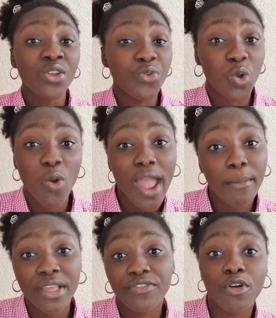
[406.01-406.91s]

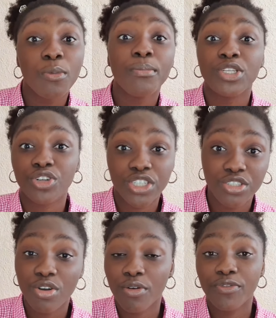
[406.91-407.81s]
requirement for majority
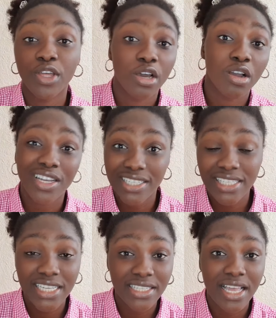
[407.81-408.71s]
of the
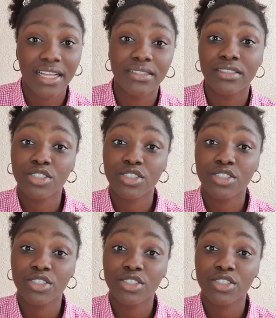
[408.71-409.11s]
courses and